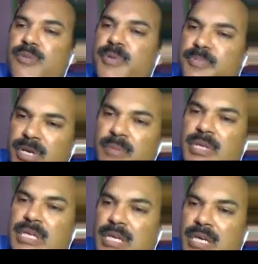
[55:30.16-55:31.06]
So
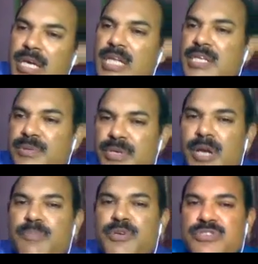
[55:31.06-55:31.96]
preferably a
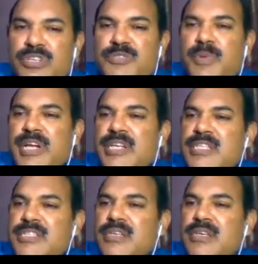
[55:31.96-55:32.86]
neutral position splint
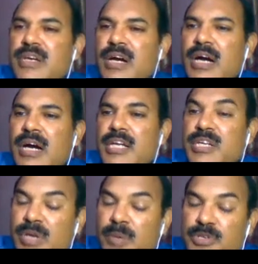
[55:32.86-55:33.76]
is, uh,
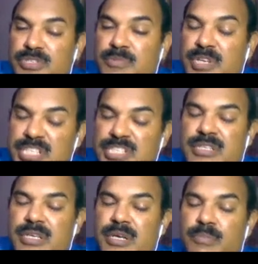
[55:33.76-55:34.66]
neutral position the
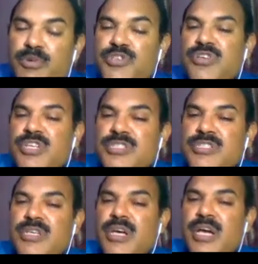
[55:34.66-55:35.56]
wrist position
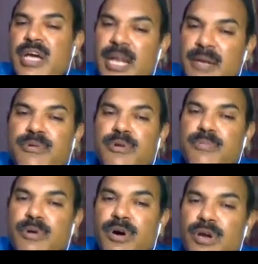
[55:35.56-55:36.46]
is uh,
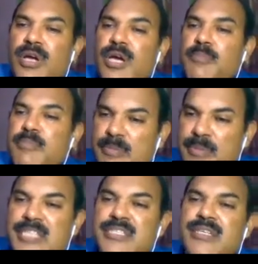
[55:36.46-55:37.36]
helpful for
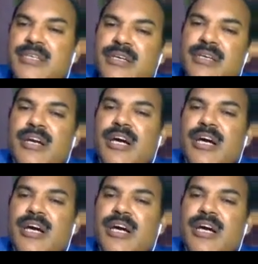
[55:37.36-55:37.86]
minimizing